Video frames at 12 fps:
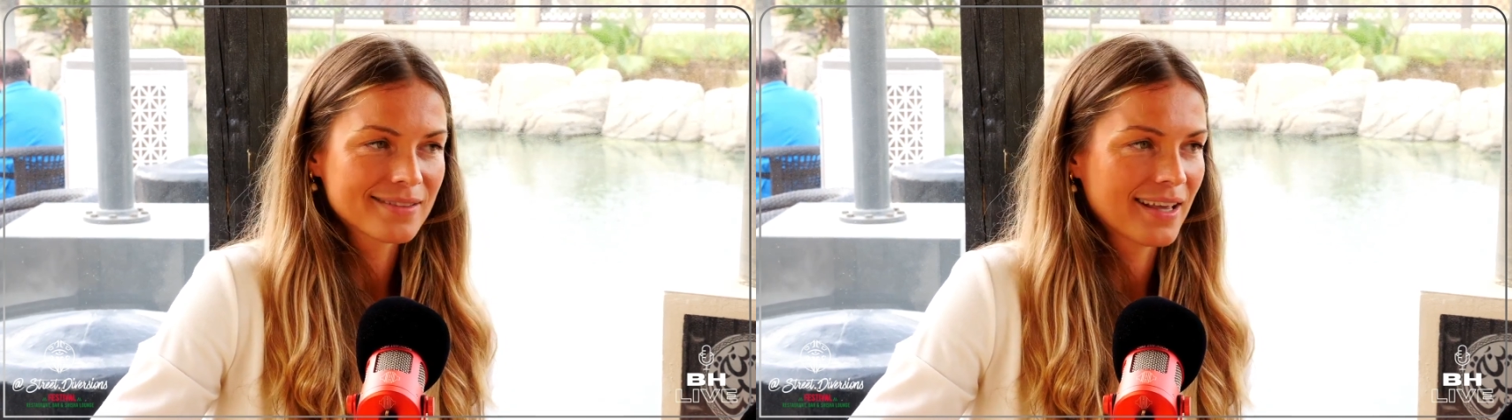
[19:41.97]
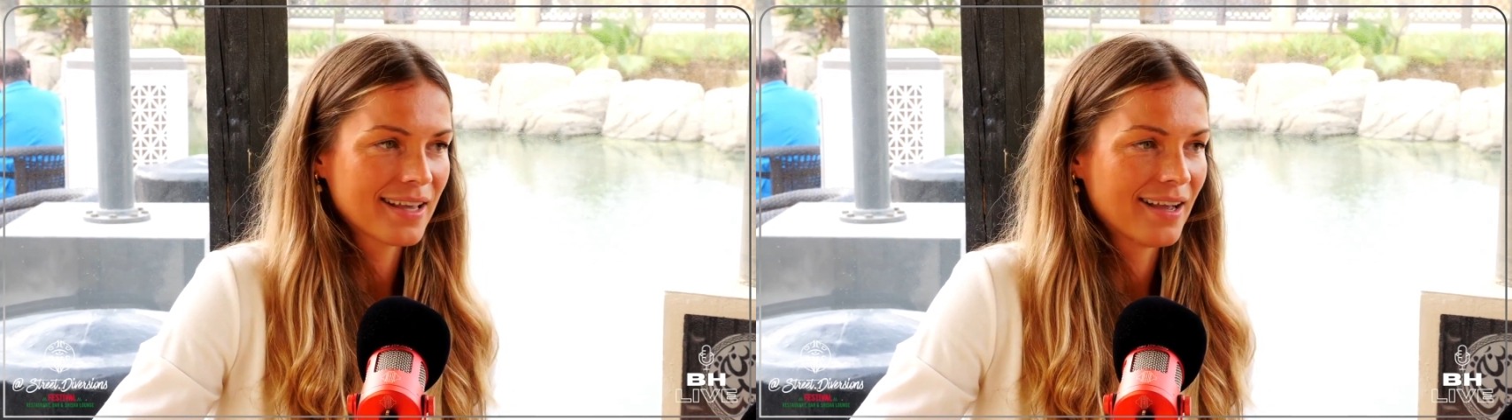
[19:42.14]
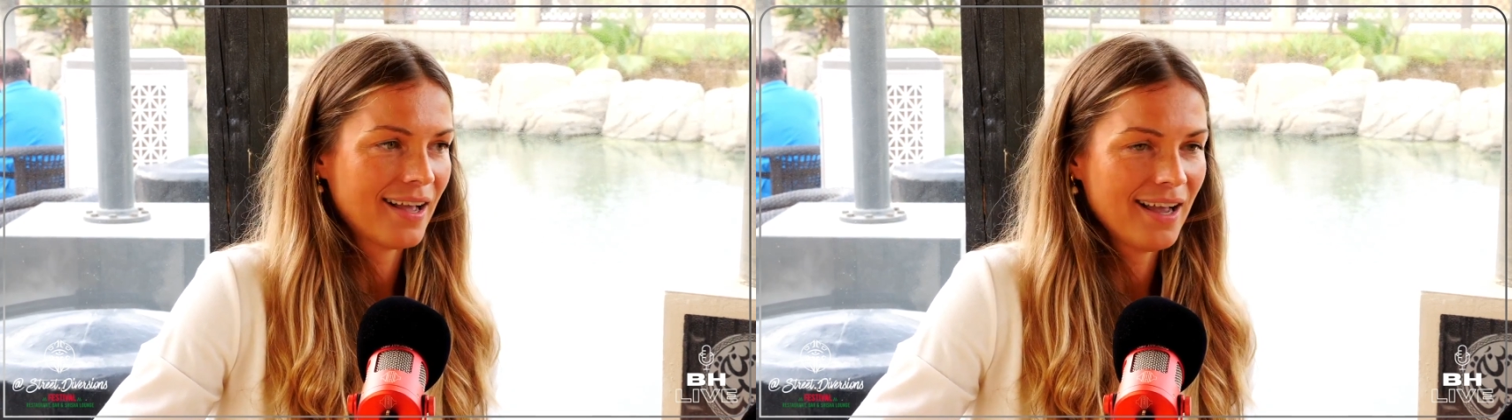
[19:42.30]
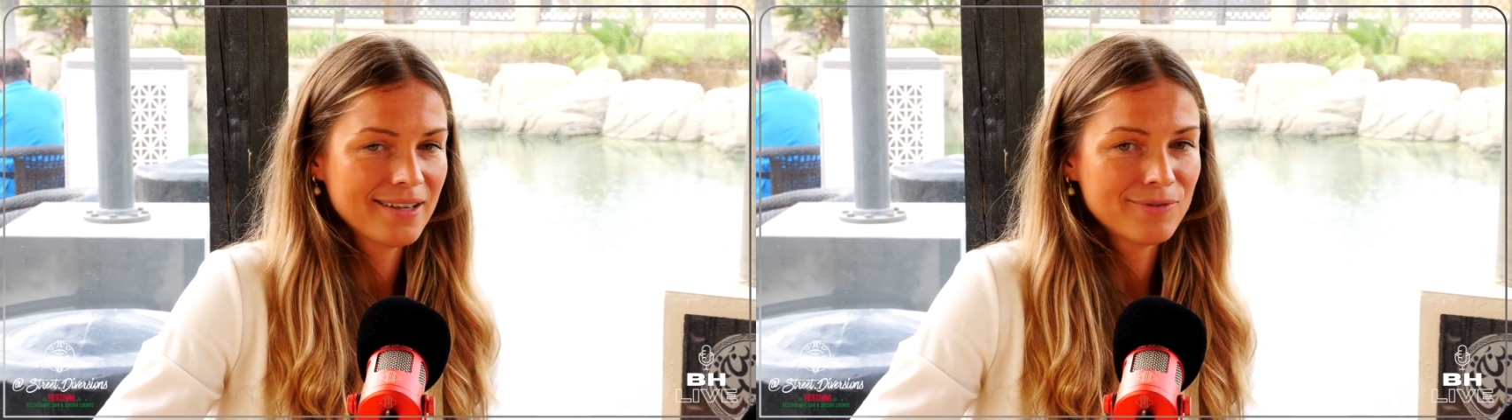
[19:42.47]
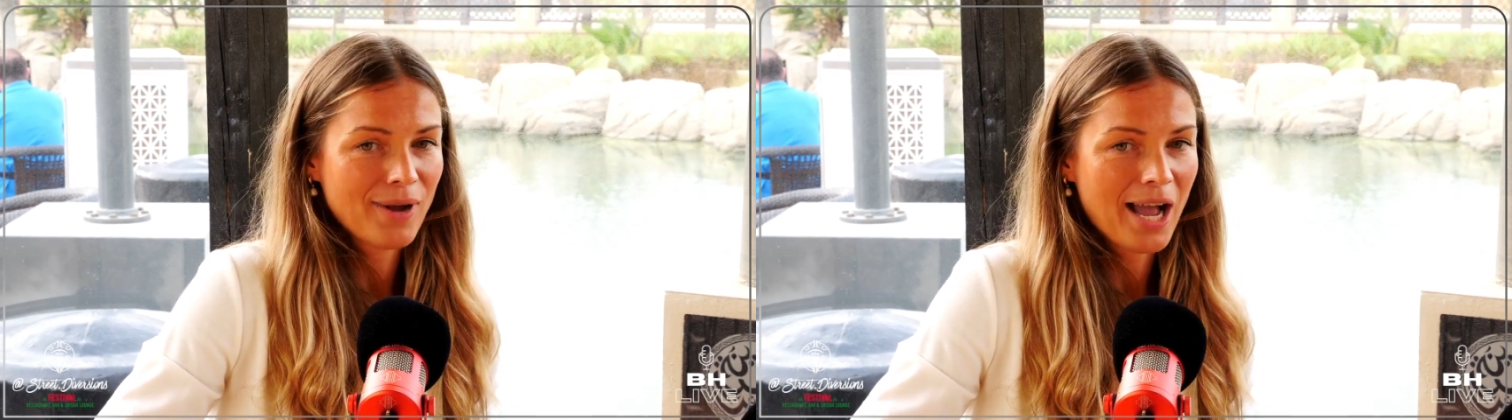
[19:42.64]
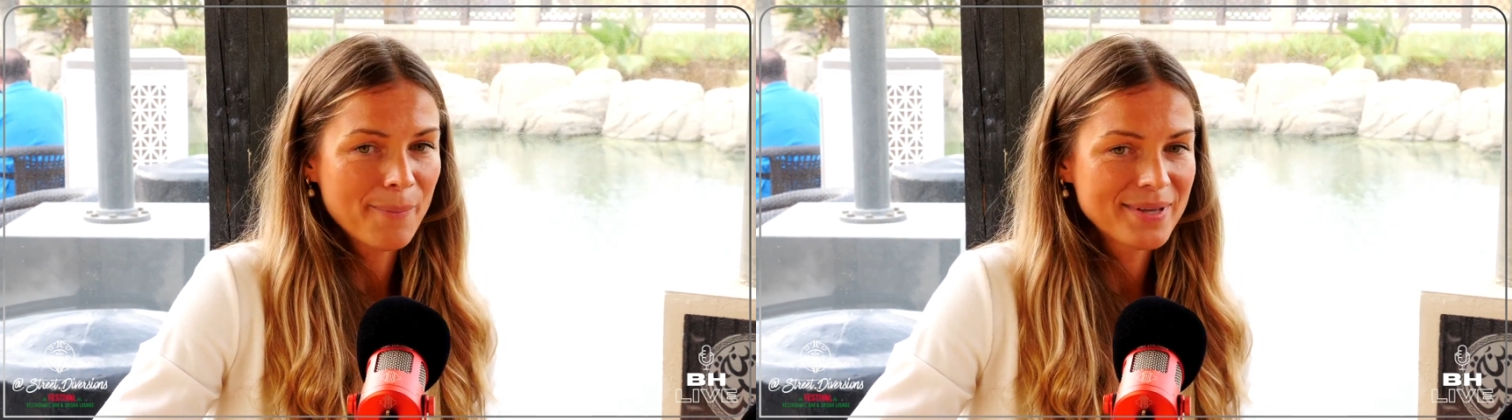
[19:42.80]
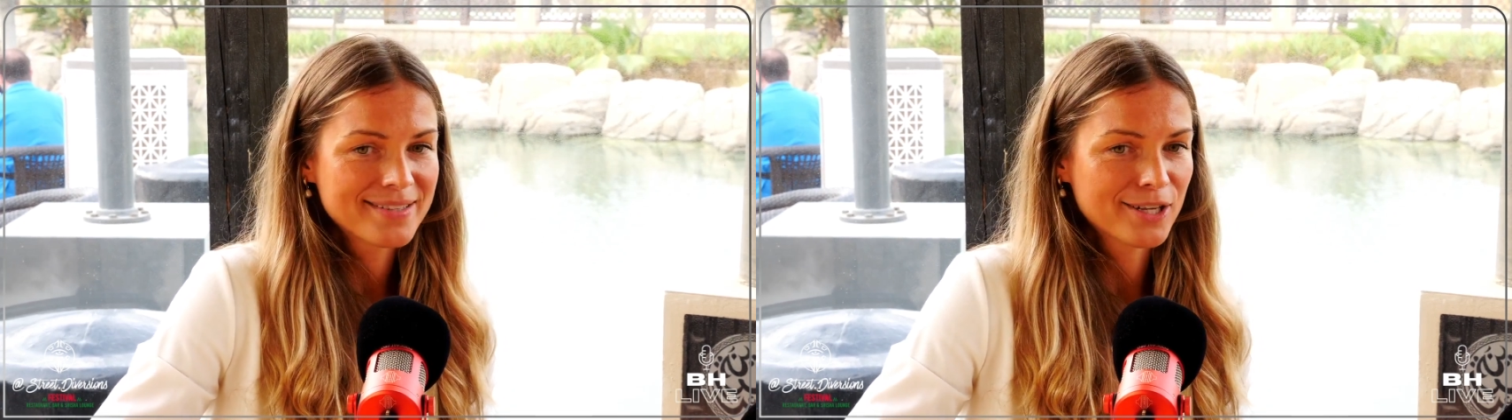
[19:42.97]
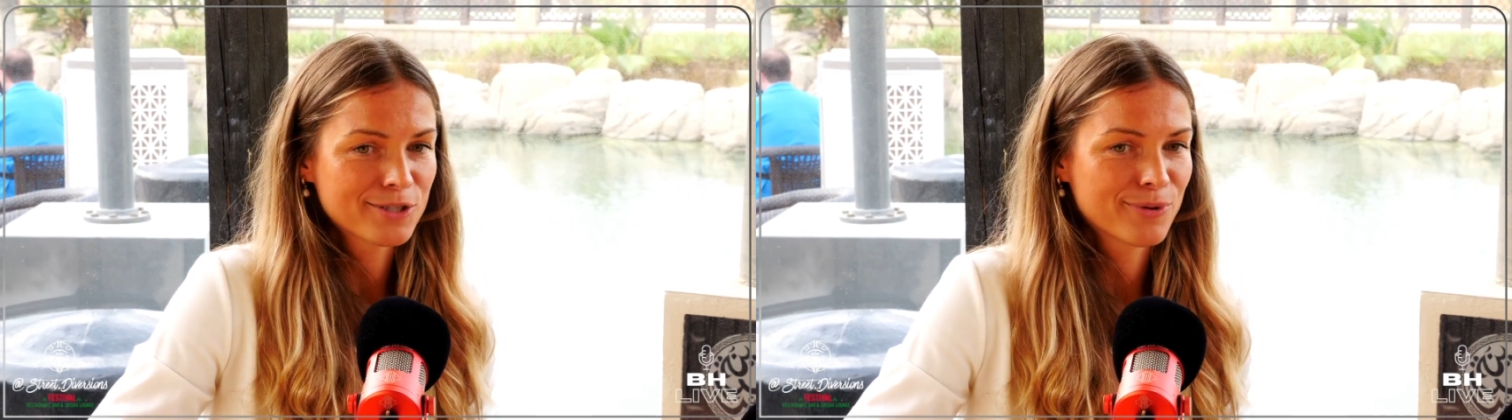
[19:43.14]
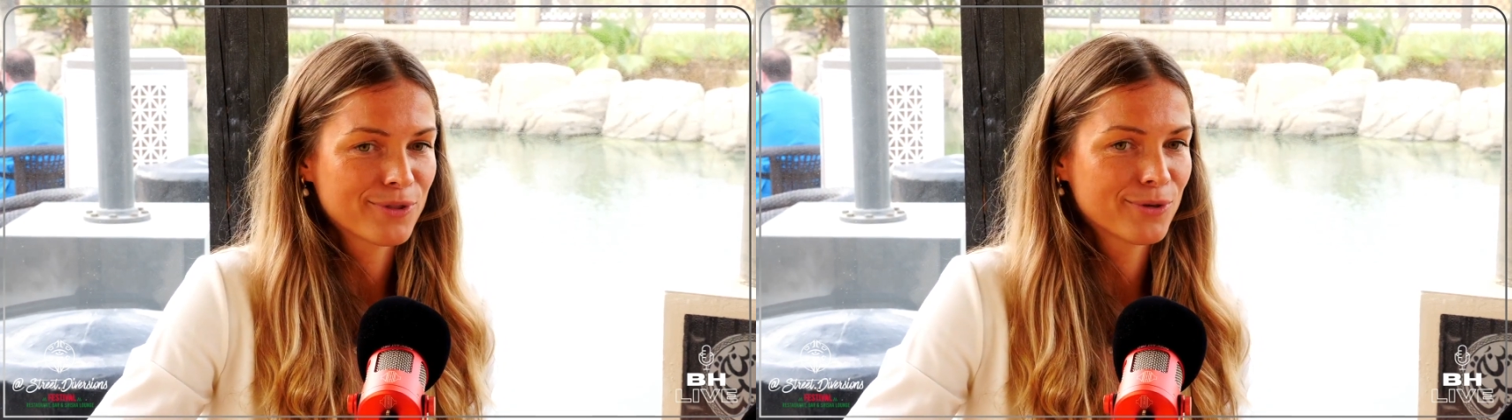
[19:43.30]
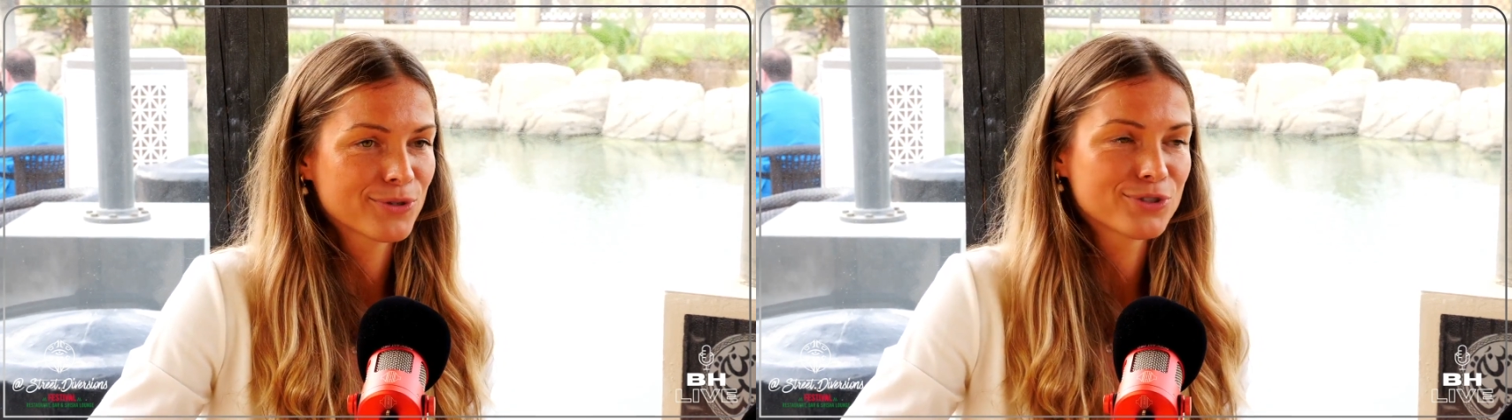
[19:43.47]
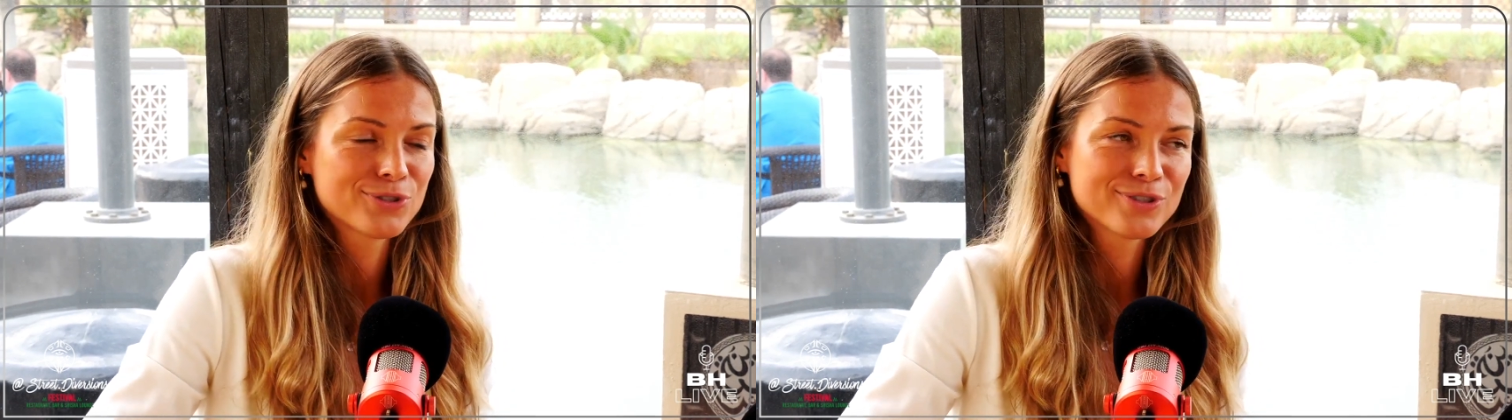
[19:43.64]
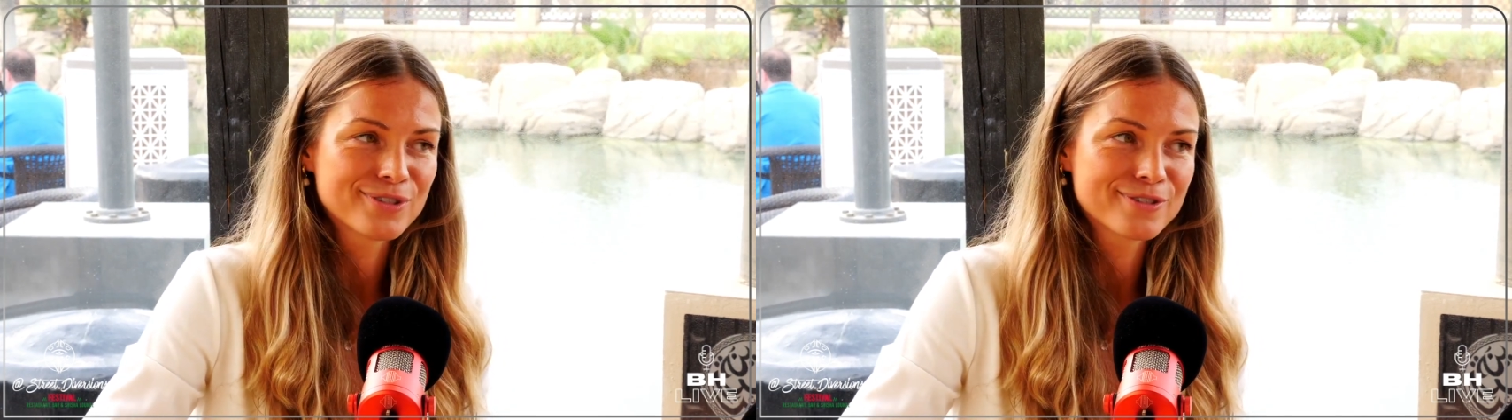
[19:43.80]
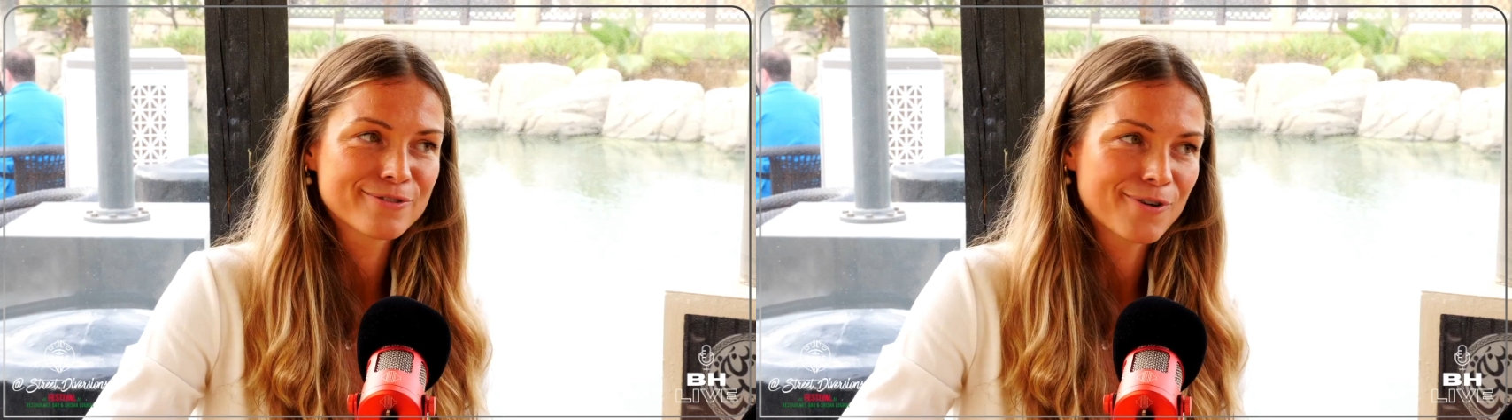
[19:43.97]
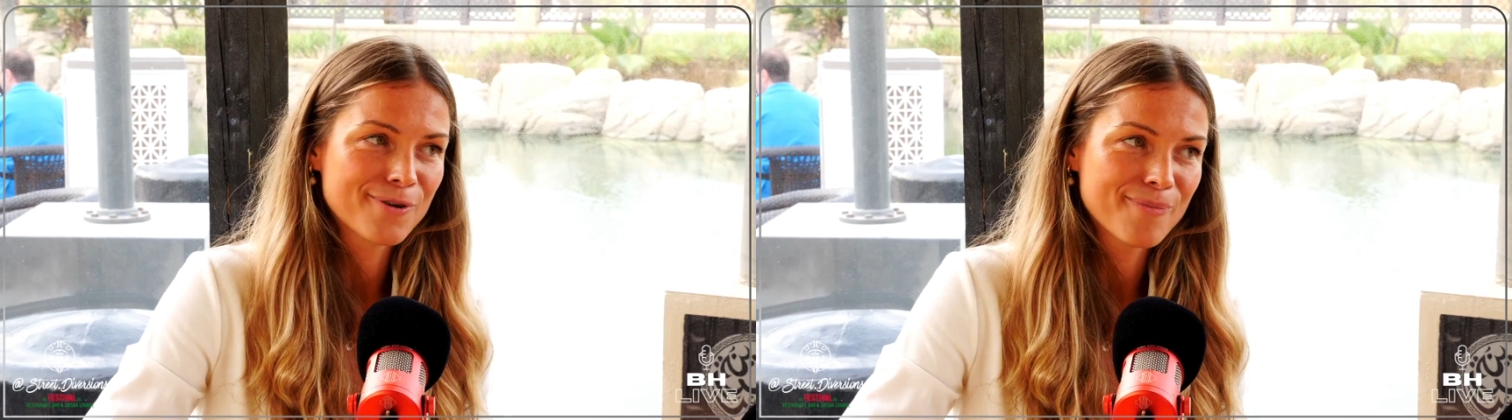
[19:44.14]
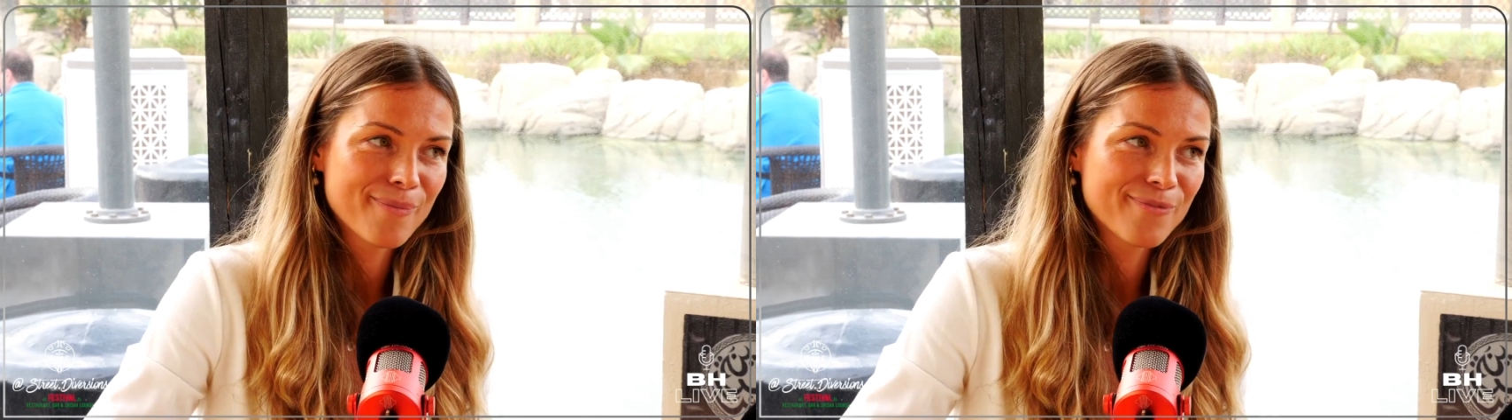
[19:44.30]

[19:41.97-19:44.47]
Like I'm in touch with those students from